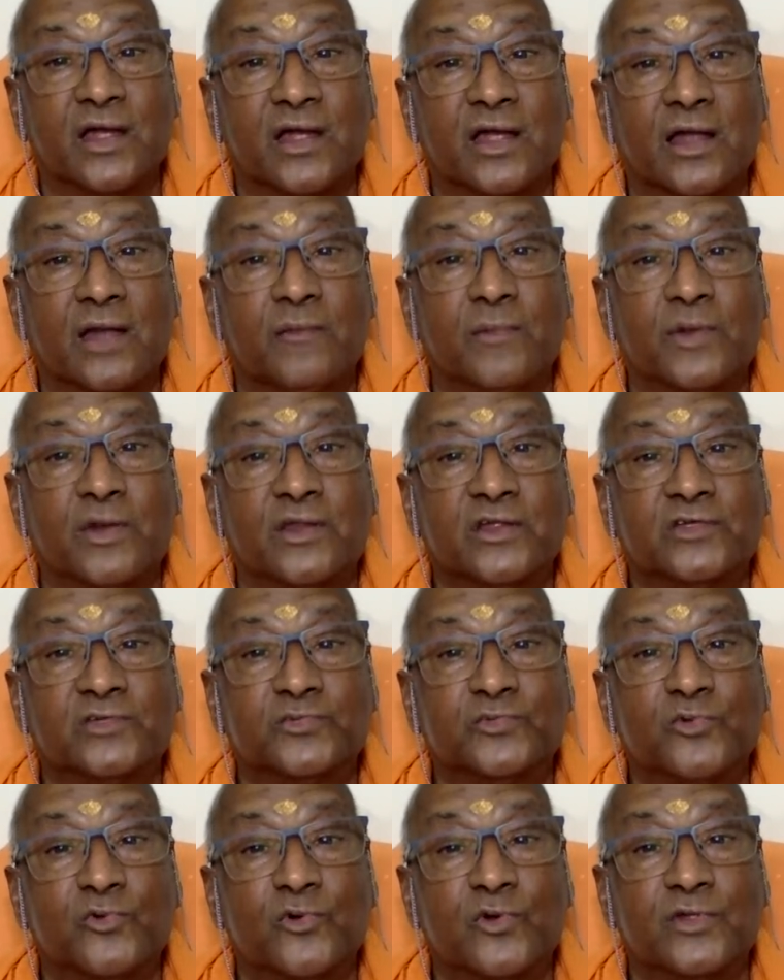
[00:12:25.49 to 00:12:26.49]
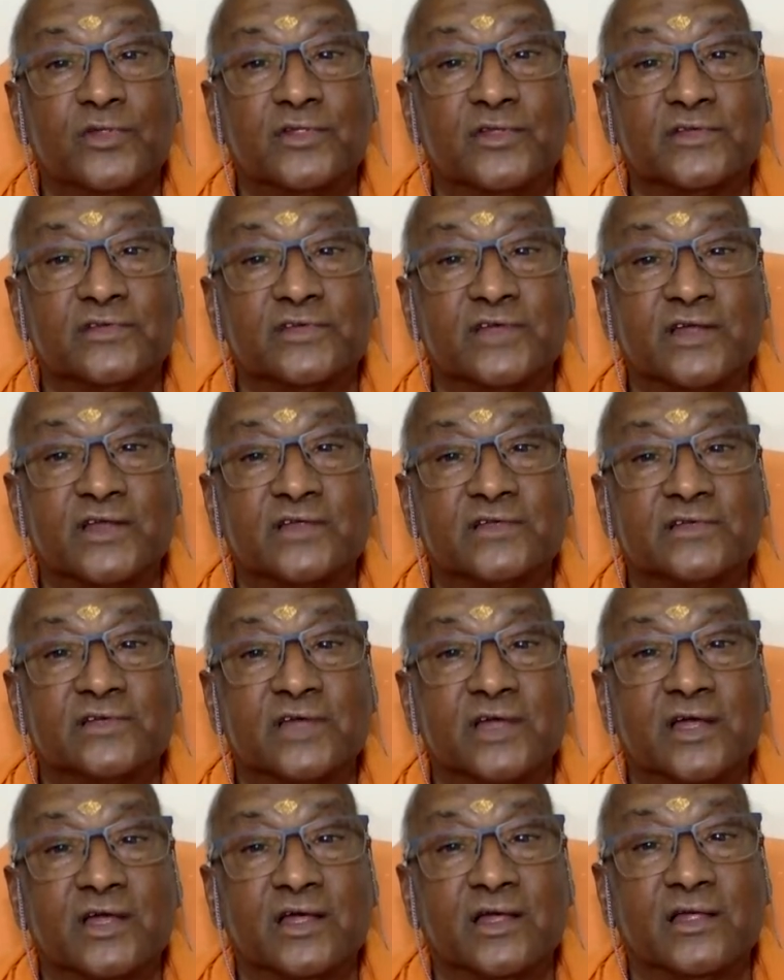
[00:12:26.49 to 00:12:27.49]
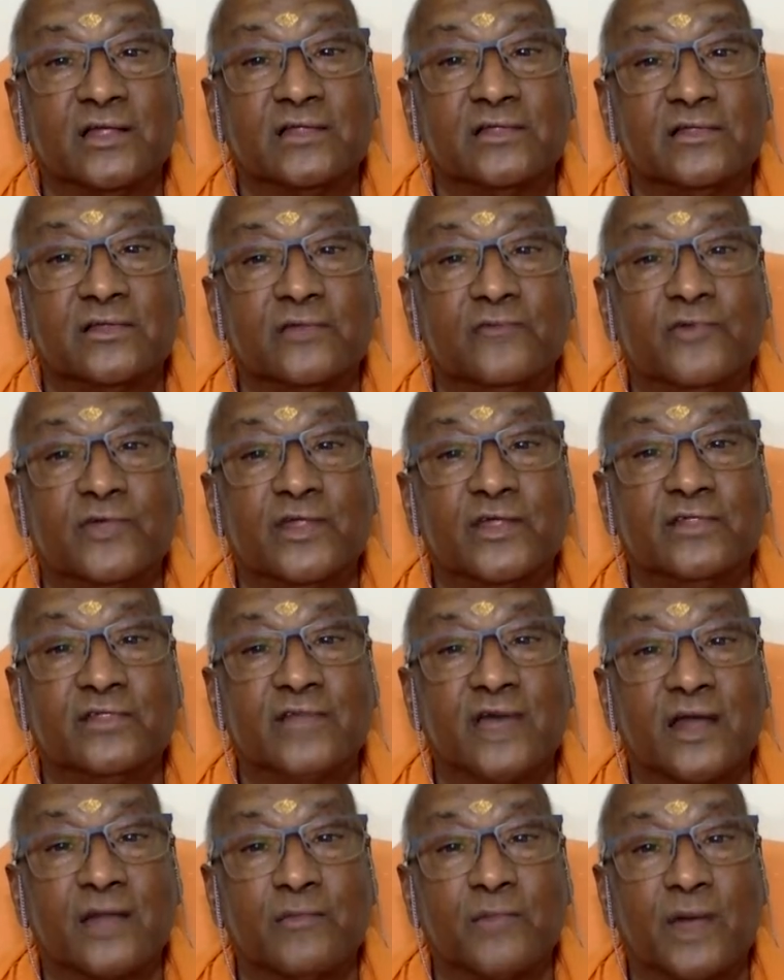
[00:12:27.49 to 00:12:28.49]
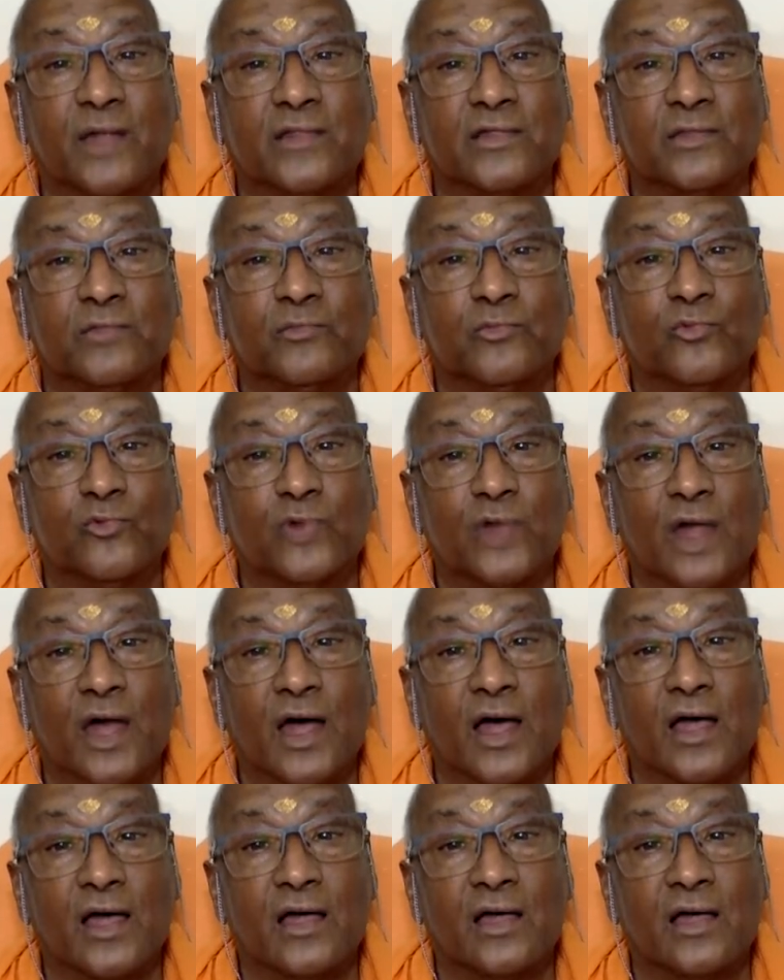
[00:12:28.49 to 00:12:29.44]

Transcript: Can be disproved in the sense the very dharma, the moola